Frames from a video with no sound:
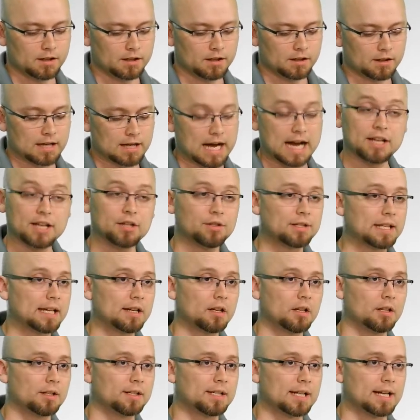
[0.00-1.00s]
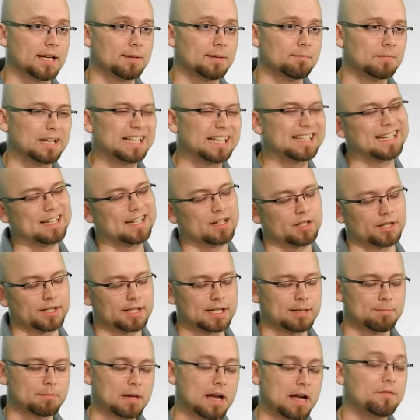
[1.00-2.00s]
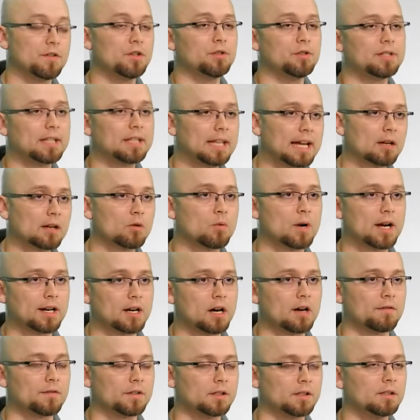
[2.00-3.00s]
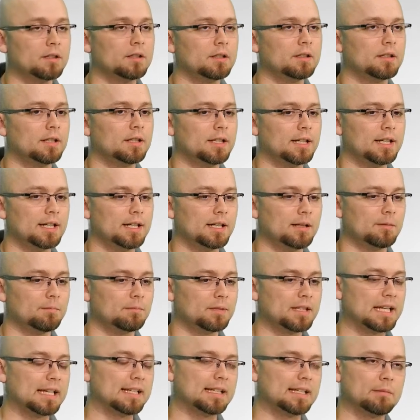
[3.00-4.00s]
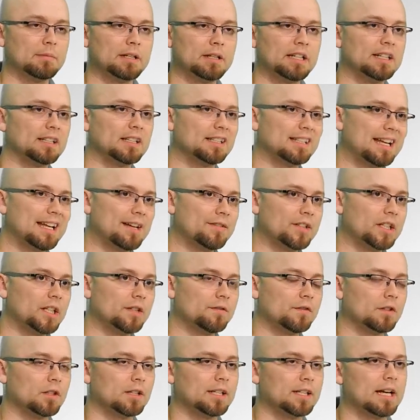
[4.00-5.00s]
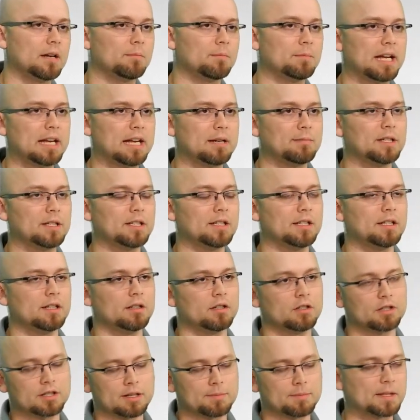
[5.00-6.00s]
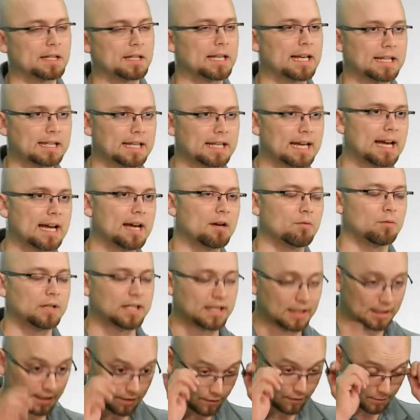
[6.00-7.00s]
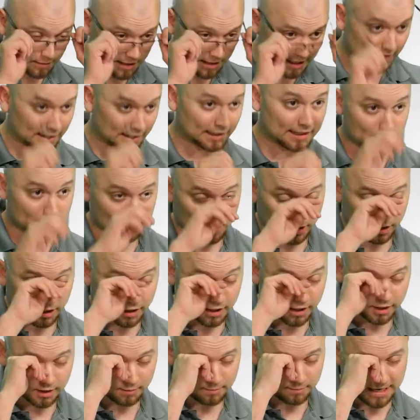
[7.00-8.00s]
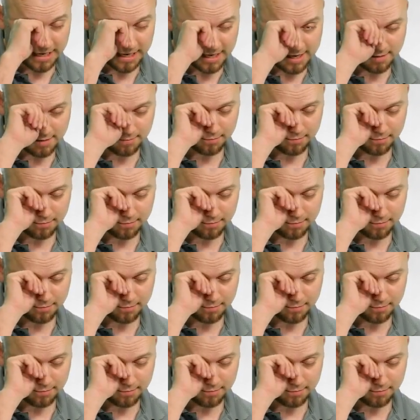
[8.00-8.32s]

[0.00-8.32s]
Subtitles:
I use that all the time. I say all the time. I've used that quite often. Say somebody doesn't have enough for a down payment or something like that. We can give them that lease period to make up